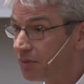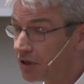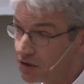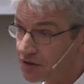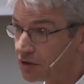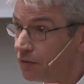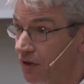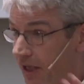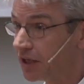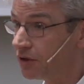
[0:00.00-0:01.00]
because of
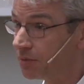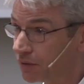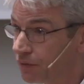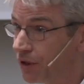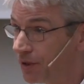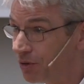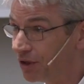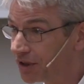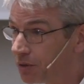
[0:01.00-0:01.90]
an economic framework.